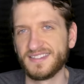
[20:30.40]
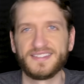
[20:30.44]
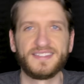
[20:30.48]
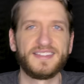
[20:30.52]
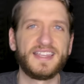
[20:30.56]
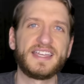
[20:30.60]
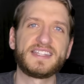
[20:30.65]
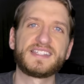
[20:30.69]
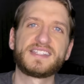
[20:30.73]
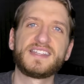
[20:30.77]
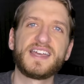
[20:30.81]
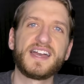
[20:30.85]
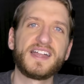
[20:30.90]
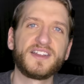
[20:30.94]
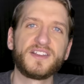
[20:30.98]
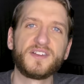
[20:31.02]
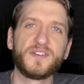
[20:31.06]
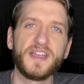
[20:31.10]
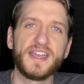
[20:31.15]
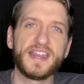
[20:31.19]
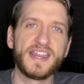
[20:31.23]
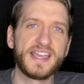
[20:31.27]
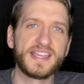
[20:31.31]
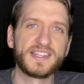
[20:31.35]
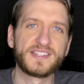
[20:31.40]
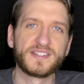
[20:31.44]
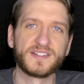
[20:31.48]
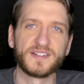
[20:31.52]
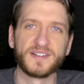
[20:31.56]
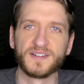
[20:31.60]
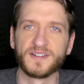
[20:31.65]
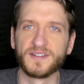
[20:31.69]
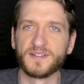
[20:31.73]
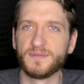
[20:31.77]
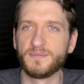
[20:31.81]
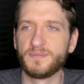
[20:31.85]
That's not a great
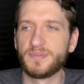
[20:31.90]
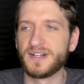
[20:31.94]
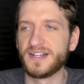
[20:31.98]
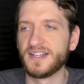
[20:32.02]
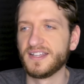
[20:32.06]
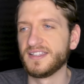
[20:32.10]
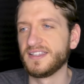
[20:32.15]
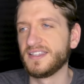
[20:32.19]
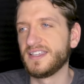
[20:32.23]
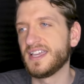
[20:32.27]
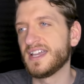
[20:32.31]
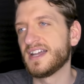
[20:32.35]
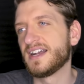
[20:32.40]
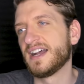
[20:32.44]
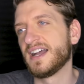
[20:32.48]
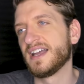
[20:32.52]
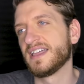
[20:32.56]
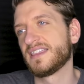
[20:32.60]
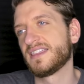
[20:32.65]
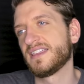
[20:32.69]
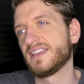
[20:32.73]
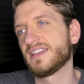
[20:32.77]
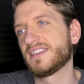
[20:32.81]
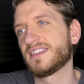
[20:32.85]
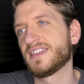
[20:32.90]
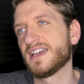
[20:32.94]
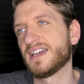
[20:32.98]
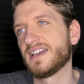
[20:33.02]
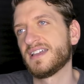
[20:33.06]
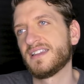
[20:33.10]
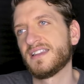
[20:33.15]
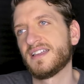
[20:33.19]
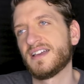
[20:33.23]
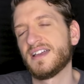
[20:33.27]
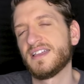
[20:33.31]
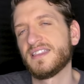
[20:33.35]
answer, but yeah, I think
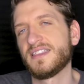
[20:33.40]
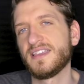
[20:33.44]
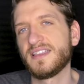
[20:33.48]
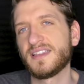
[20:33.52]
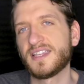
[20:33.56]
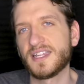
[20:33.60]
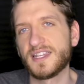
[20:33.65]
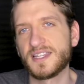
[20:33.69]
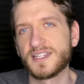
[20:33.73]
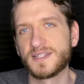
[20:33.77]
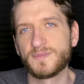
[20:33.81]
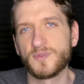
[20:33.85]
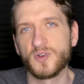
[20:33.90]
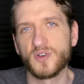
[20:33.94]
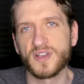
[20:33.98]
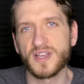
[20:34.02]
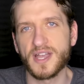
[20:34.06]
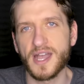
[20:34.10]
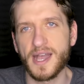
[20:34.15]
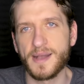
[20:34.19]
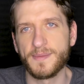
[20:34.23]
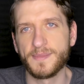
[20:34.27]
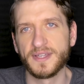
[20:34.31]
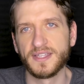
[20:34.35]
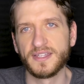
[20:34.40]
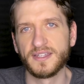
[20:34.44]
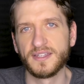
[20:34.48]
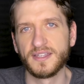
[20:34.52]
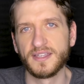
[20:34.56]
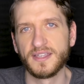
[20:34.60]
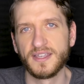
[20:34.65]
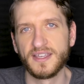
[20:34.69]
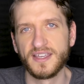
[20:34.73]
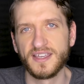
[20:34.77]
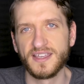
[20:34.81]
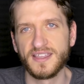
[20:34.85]
that I think that is more
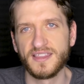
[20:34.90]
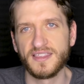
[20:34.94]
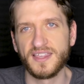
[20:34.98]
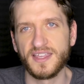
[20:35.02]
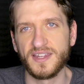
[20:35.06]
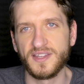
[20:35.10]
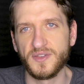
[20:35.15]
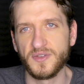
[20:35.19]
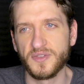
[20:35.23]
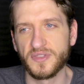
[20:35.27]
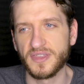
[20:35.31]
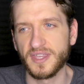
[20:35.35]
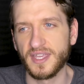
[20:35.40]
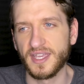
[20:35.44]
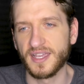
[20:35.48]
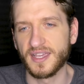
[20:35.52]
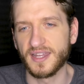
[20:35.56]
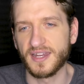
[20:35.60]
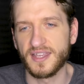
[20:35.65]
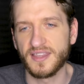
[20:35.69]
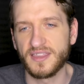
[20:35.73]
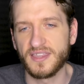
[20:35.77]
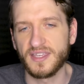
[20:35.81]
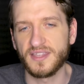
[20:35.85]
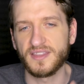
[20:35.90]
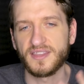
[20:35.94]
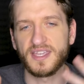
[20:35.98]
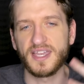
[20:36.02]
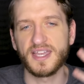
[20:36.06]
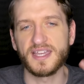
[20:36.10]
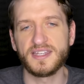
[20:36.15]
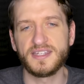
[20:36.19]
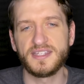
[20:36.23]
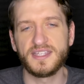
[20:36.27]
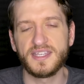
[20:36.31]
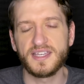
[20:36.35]
common than you think, and I think
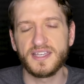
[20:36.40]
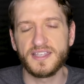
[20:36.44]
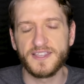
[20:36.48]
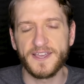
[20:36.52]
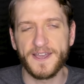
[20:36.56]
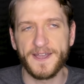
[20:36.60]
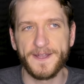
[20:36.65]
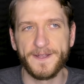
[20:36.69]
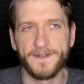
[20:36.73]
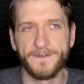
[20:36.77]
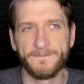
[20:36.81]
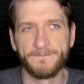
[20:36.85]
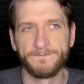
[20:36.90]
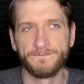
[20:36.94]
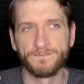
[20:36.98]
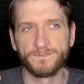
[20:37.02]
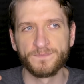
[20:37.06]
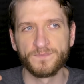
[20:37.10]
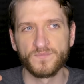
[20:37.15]
the idea that